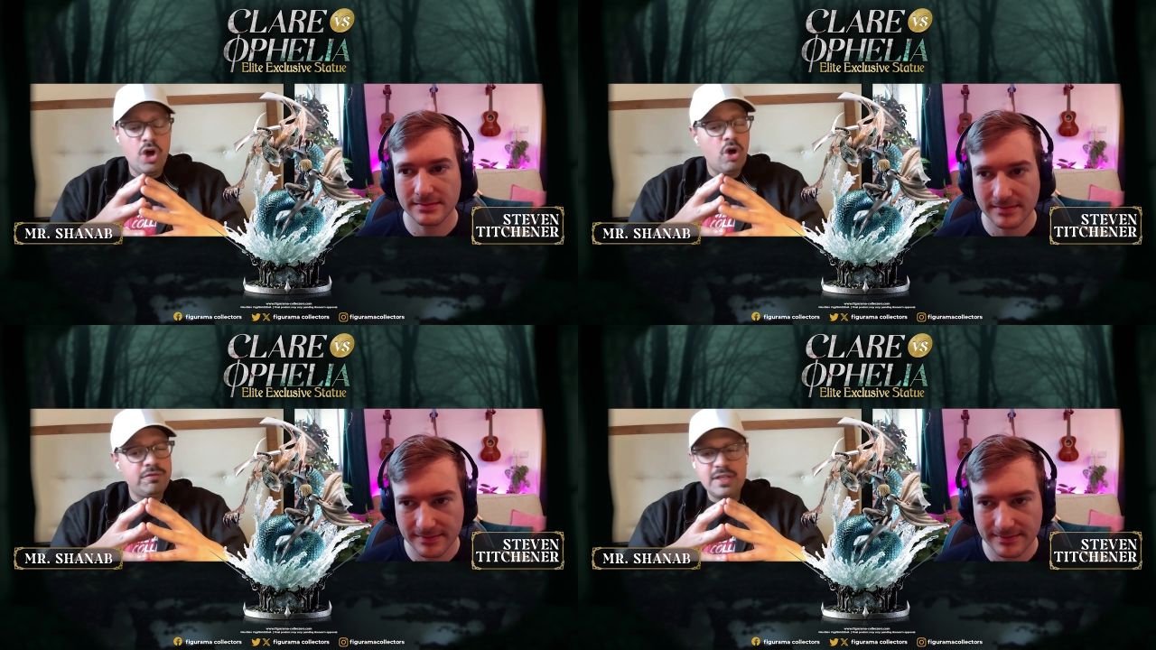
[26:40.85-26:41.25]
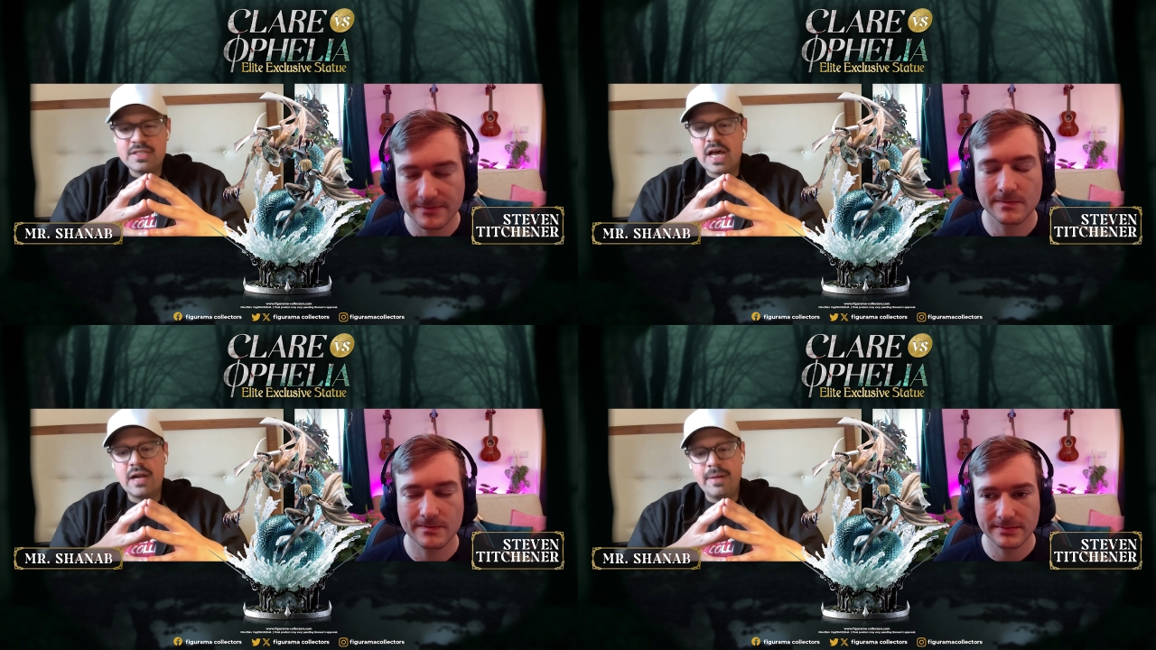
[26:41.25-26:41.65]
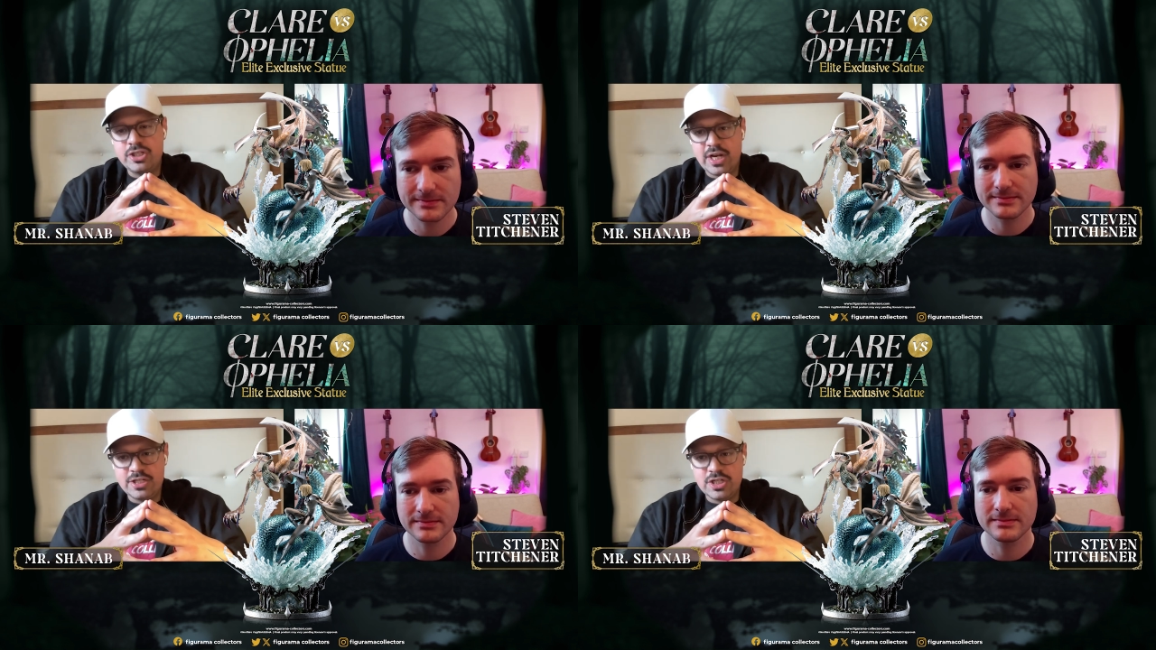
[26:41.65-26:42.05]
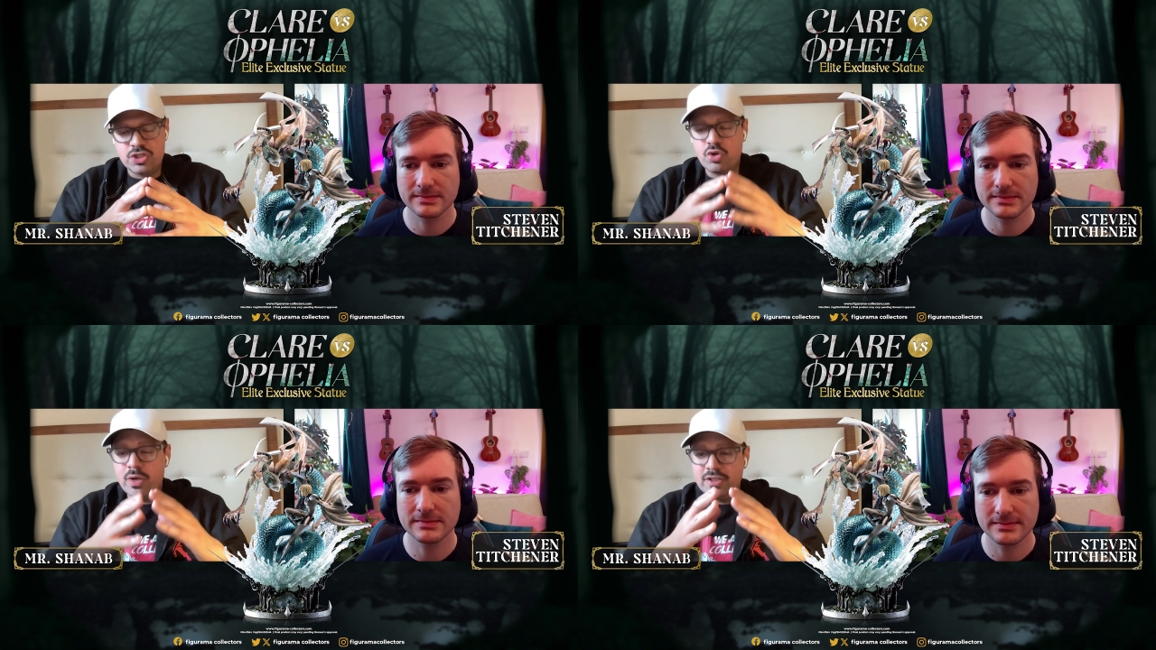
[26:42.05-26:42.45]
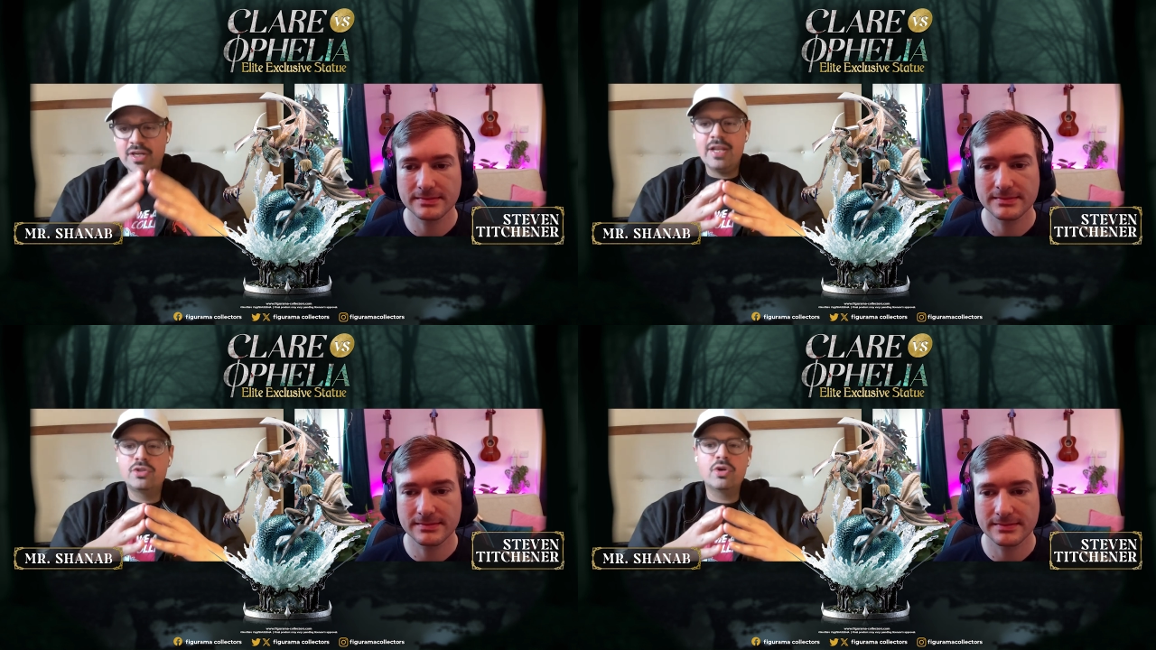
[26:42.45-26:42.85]
Speaker 1: All these are big challenges. So
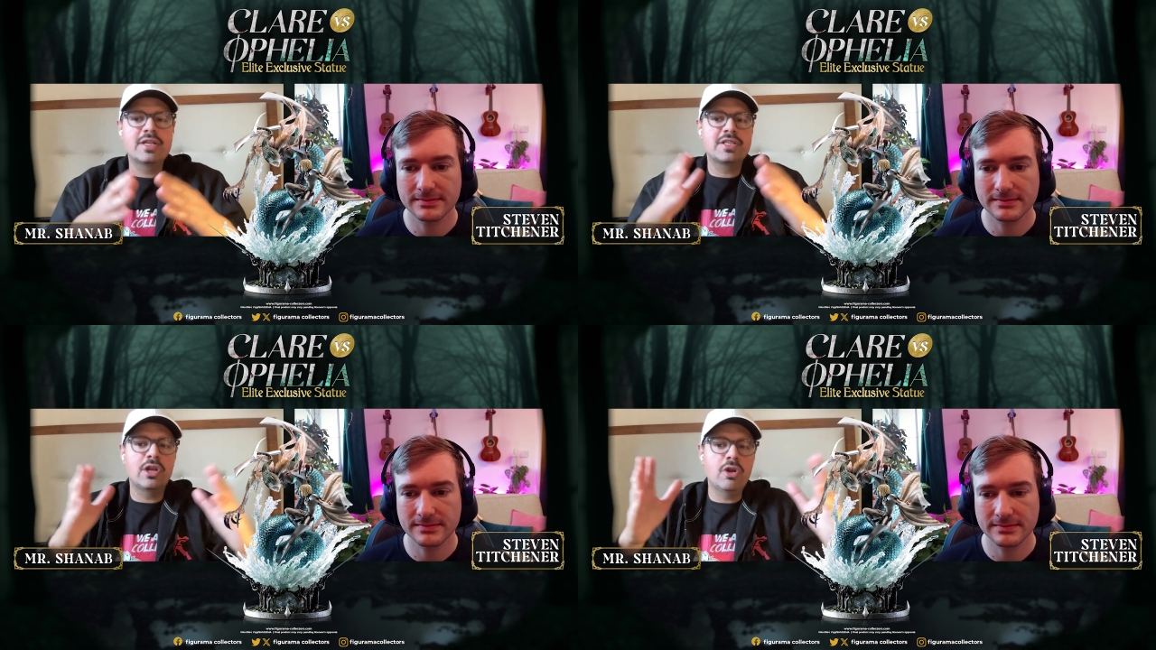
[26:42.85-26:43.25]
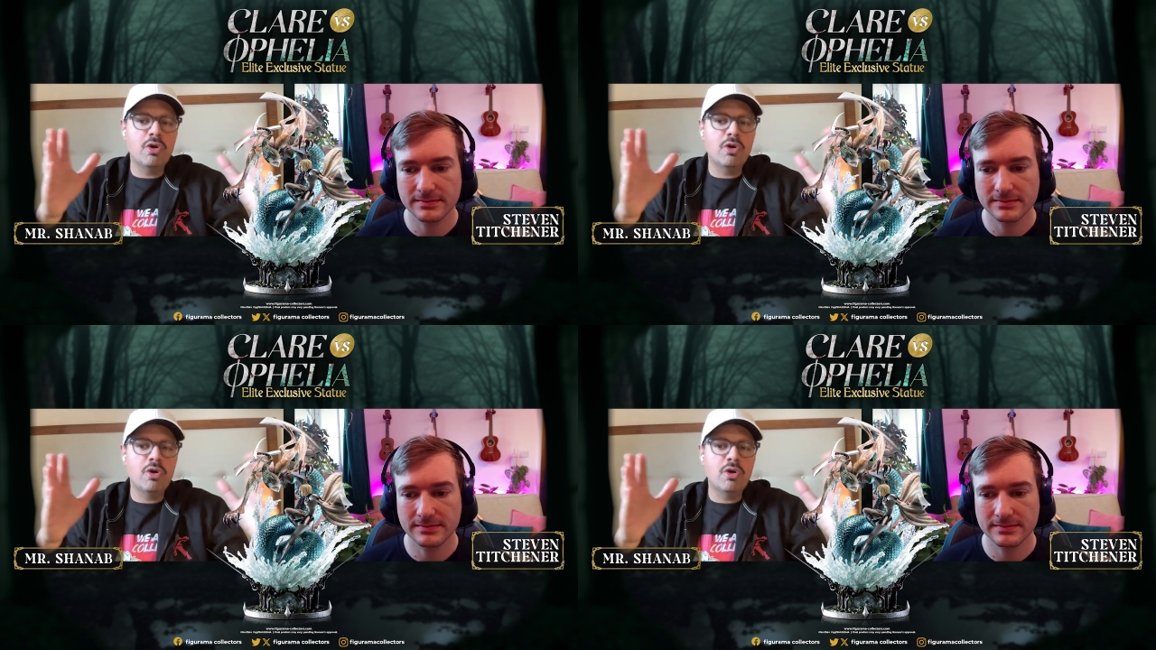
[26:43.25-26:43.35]
it really took us a